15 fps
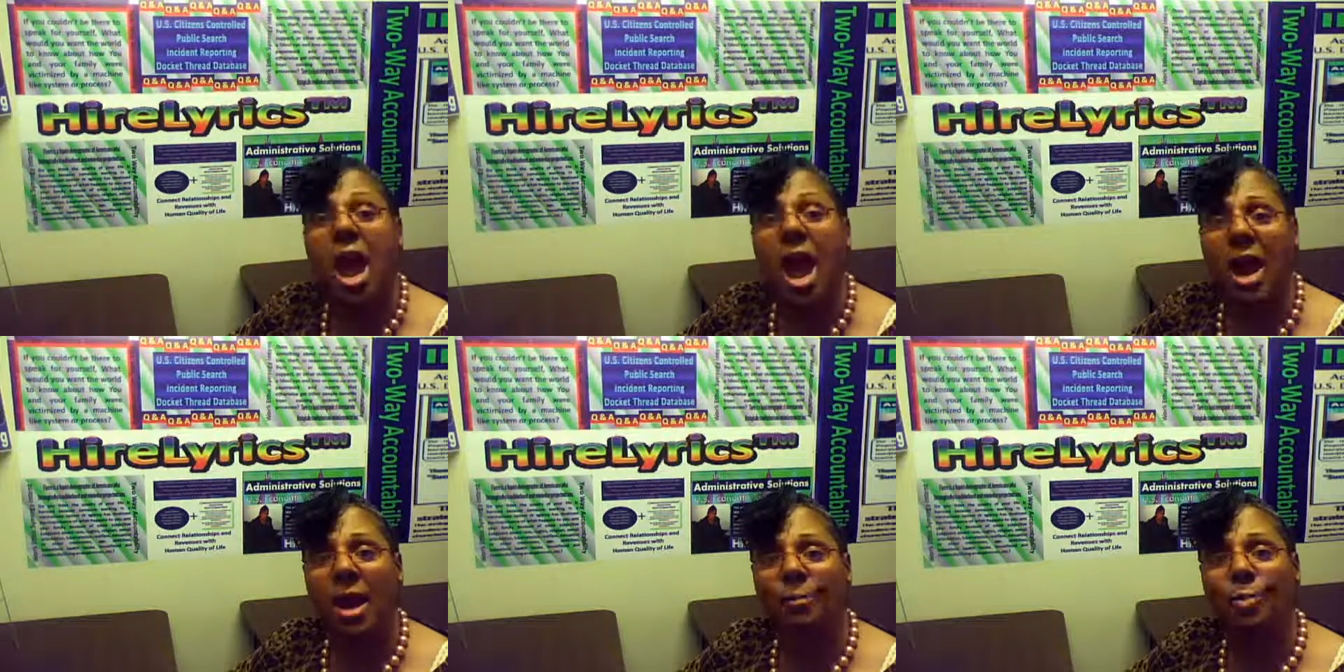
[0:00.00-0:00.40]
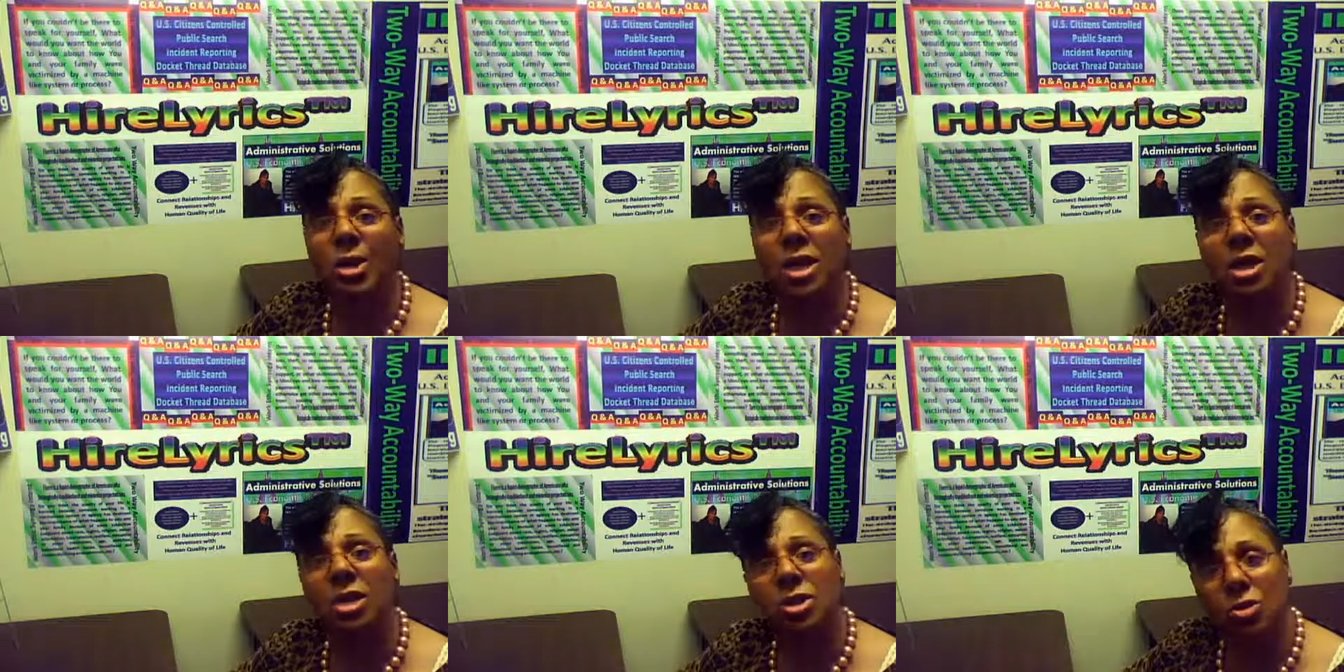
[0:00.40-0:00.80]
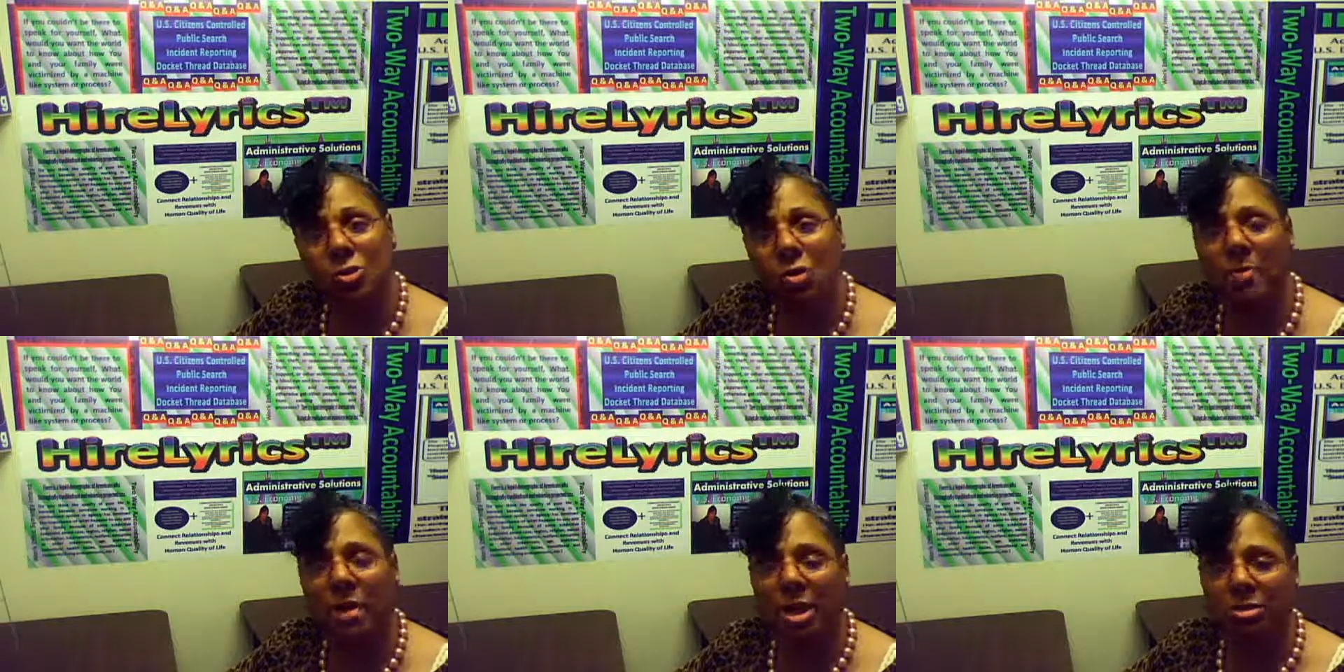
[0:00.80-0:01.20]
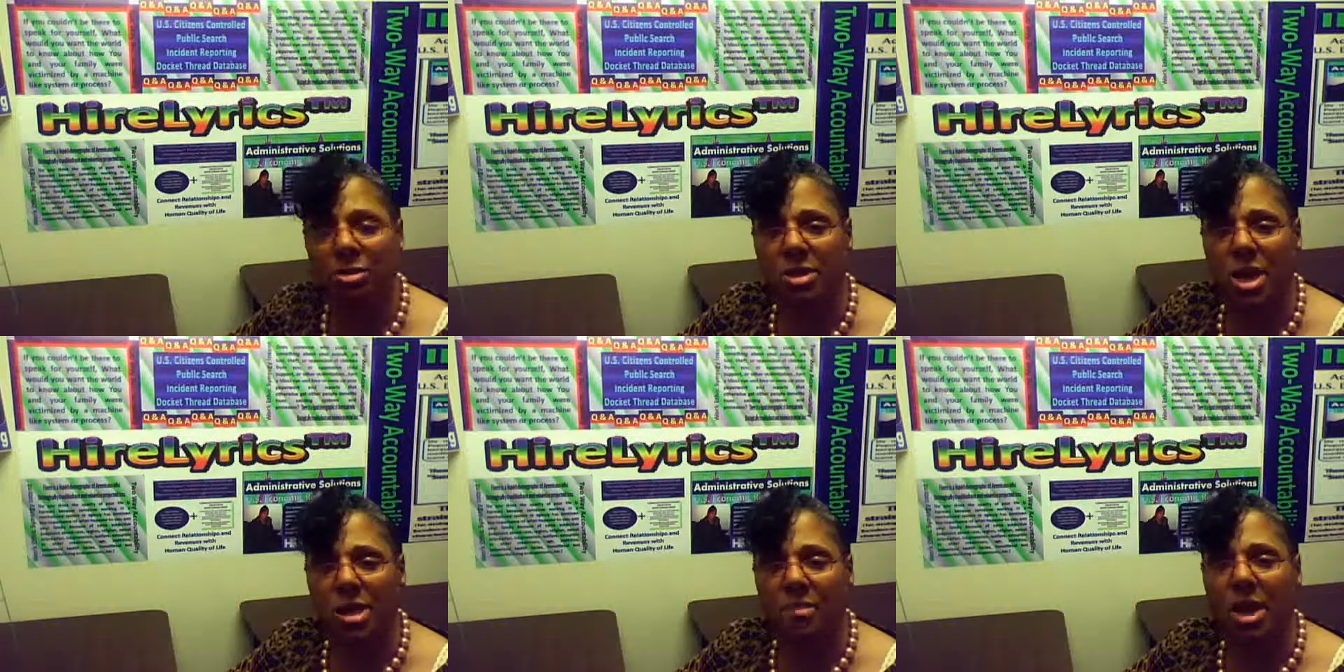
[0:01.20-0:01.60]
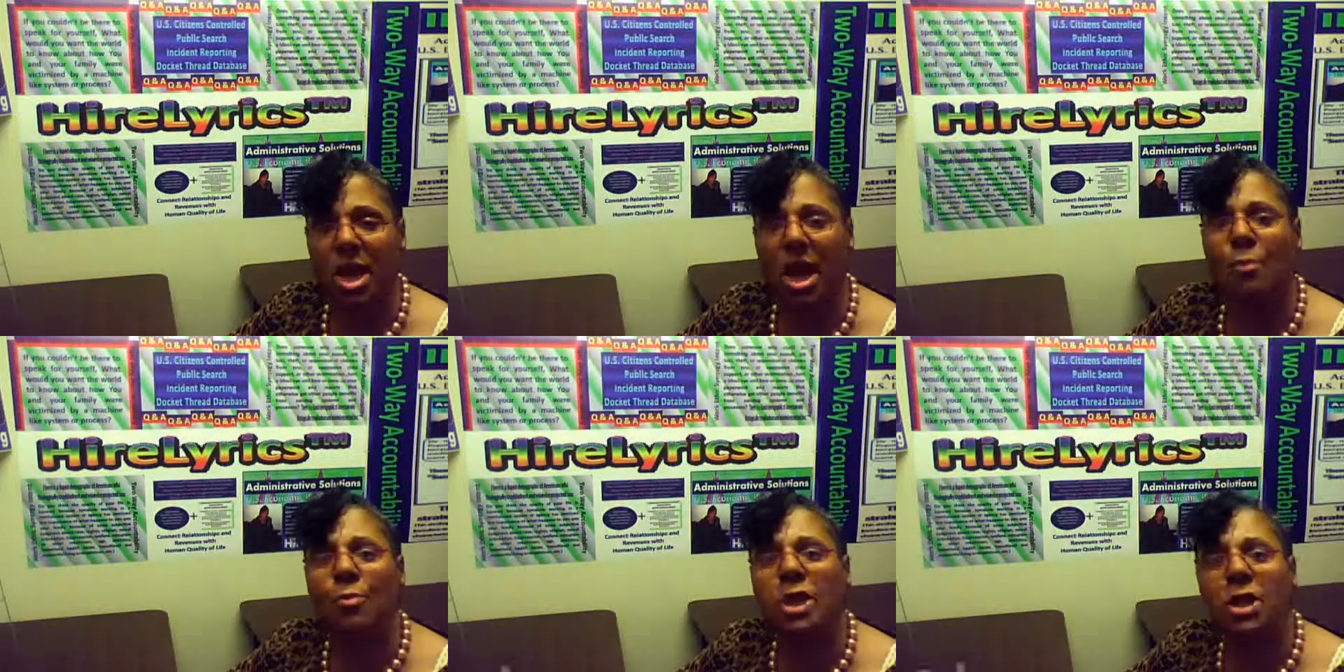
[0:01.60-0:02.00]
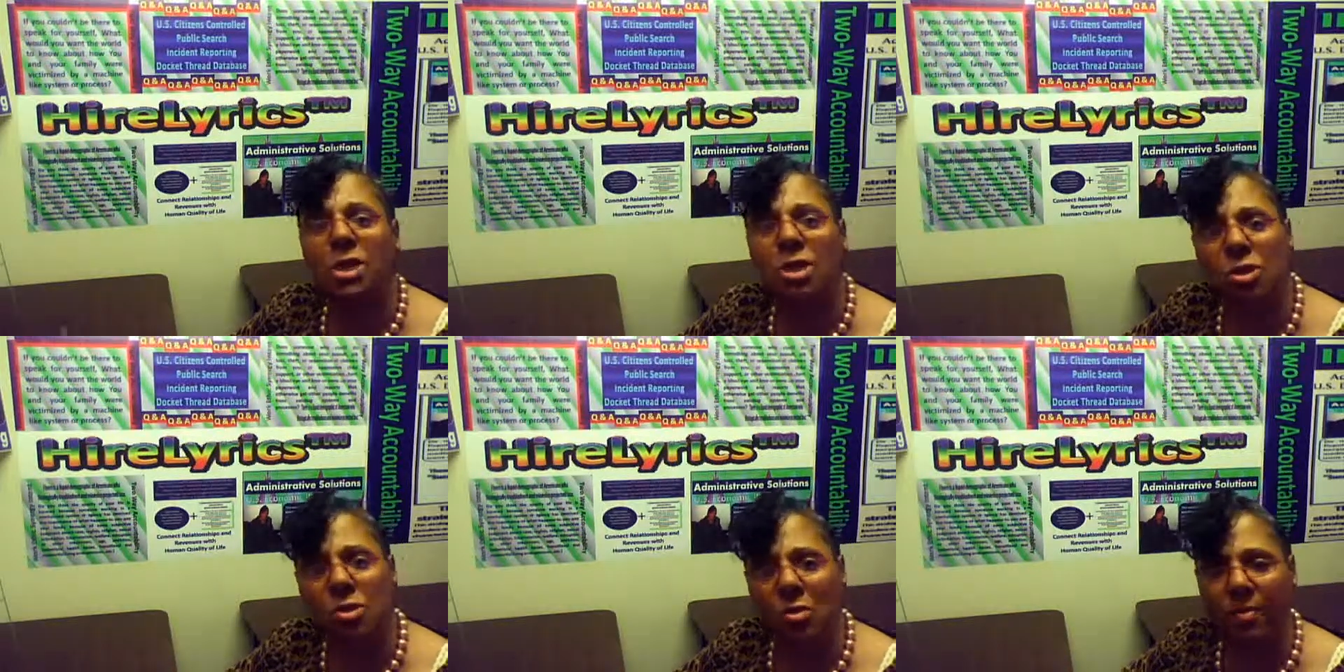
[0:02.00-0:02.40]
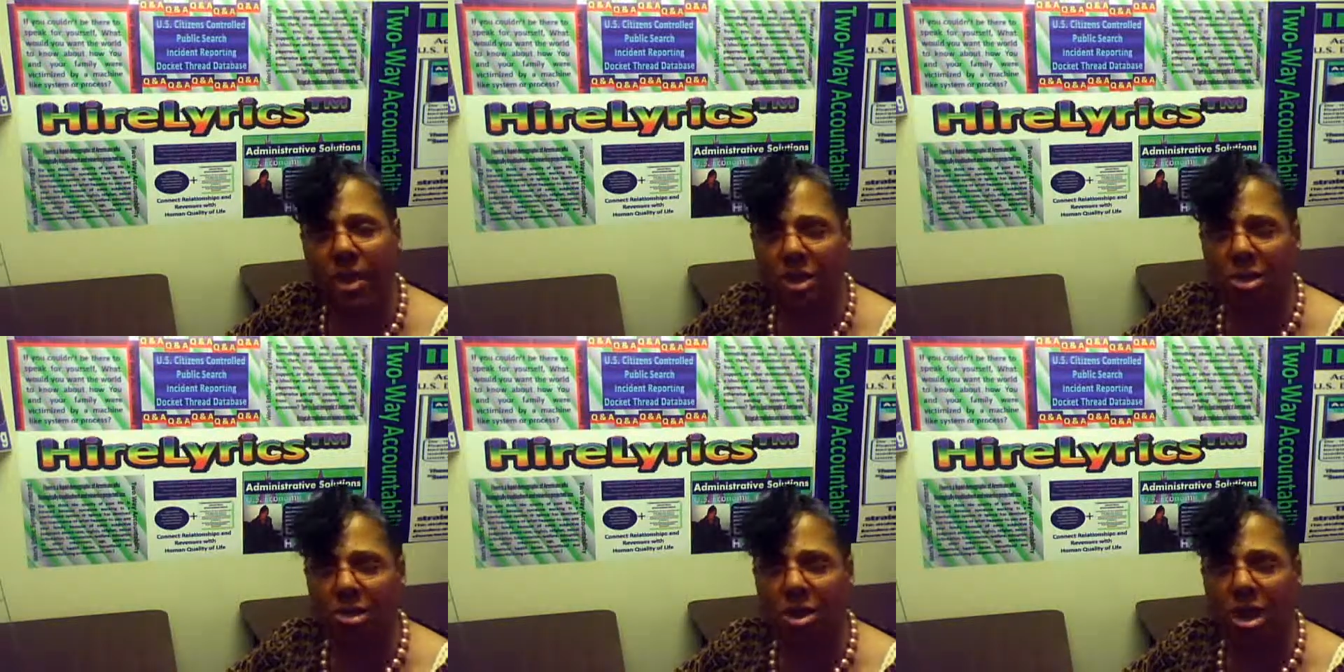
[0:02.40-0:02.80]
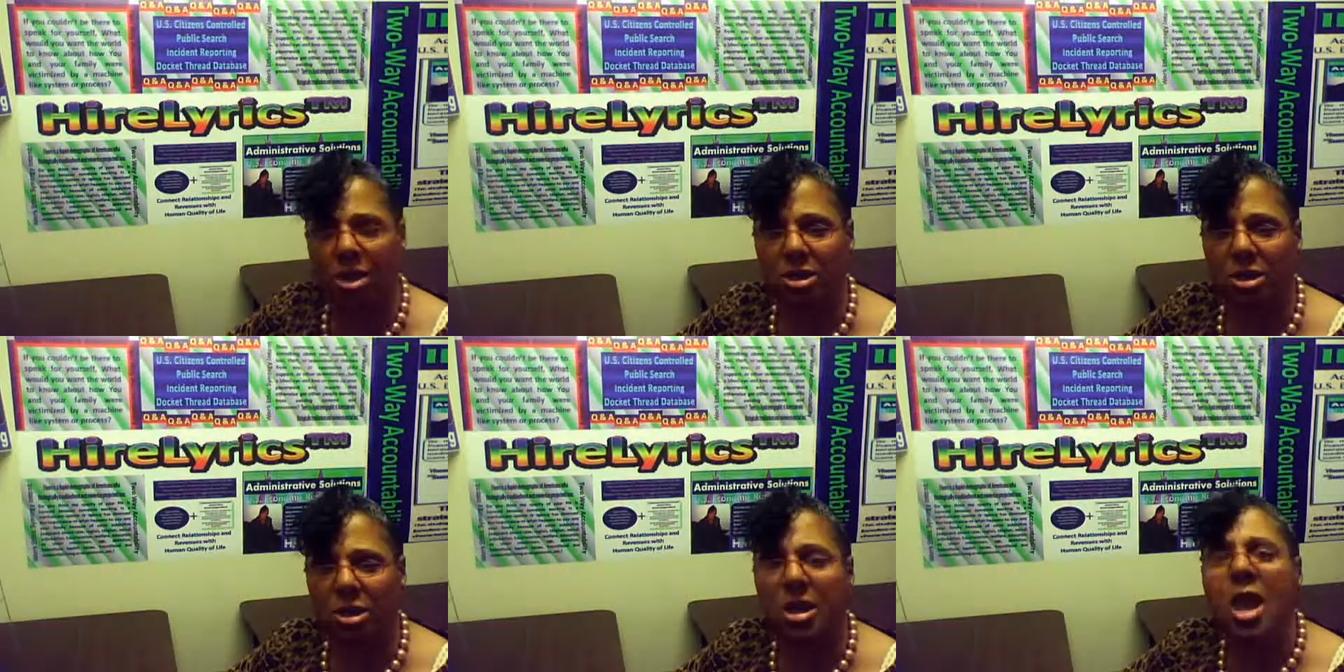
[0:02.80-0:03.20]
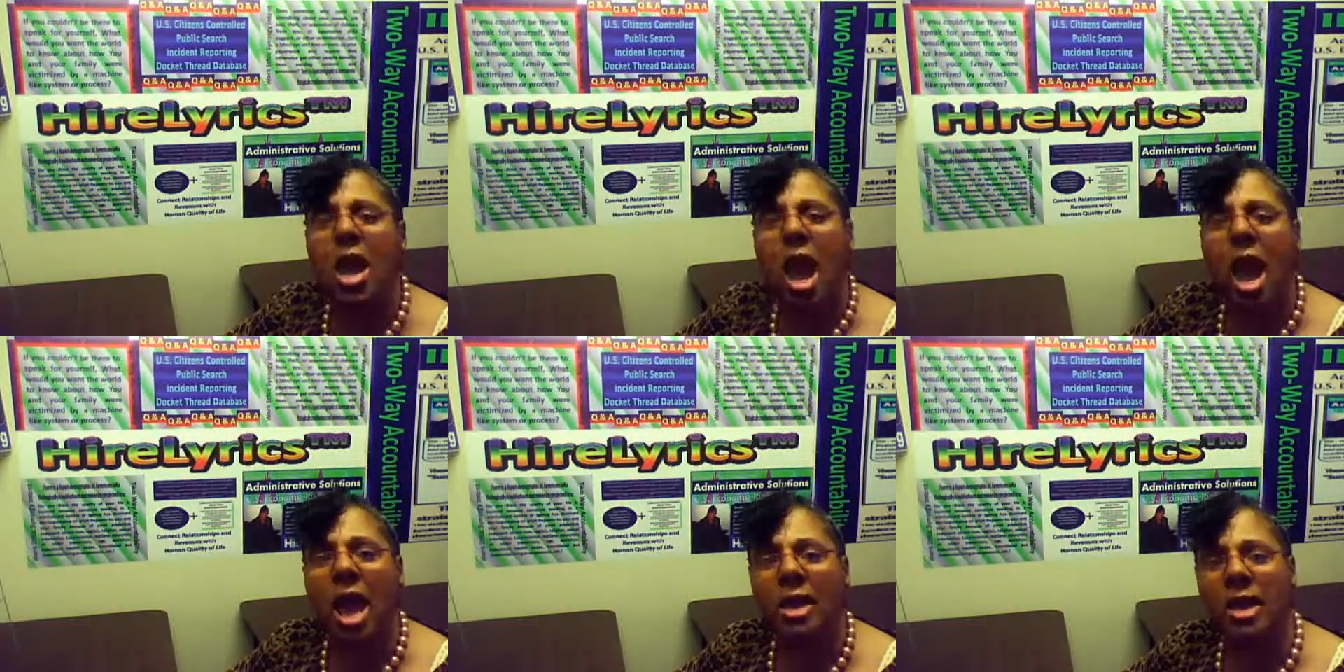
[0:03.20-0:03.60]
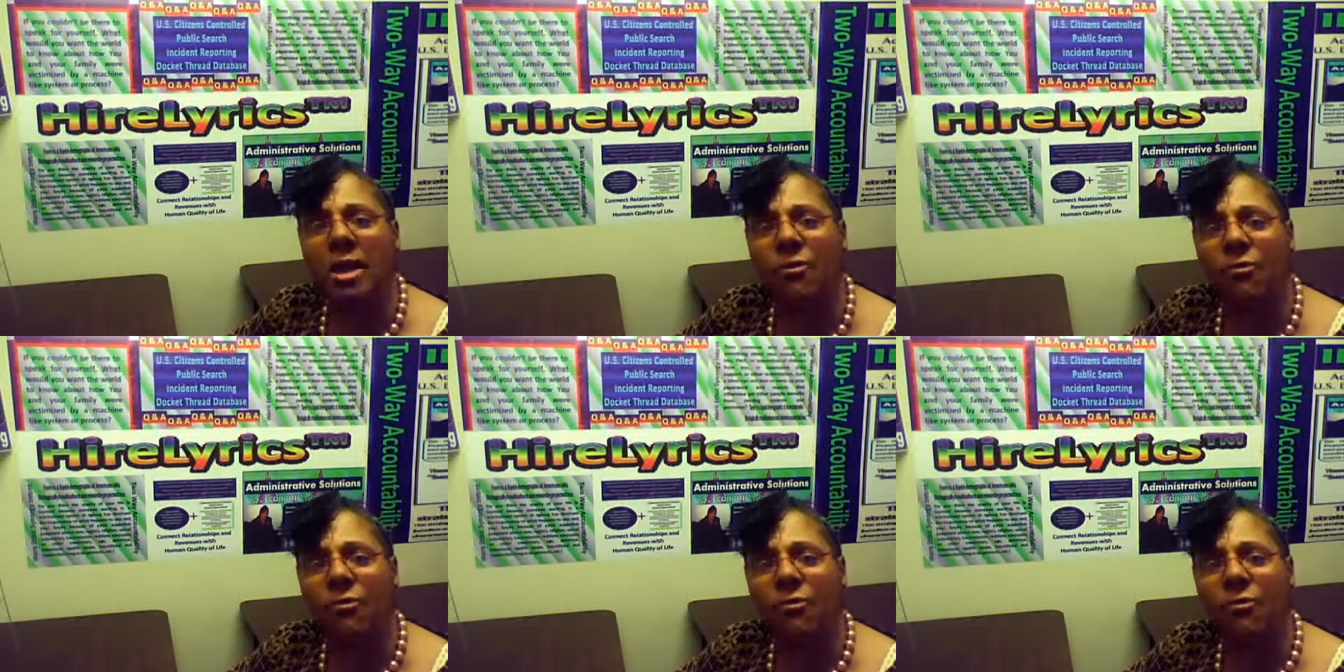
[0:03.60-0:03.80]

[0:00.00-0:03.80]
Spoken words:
and we consume entertainment, and we consume education, and